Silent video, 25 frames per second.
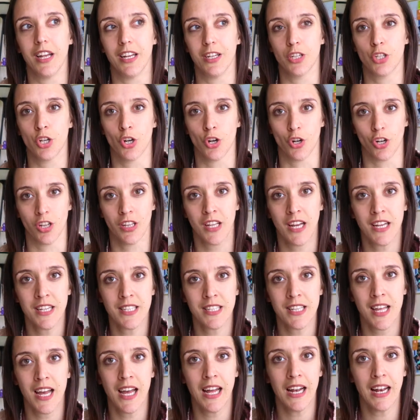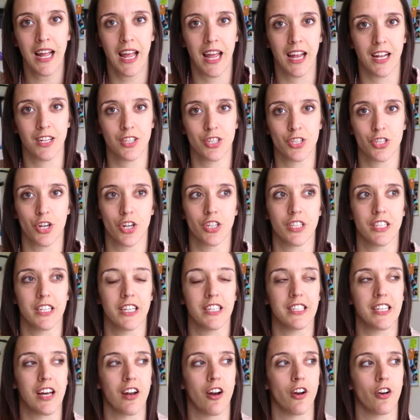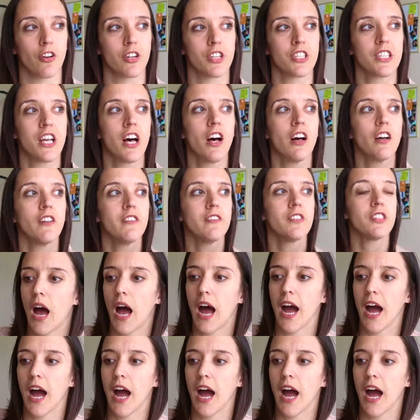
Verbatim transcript: internalize that and start to get down on ourselves.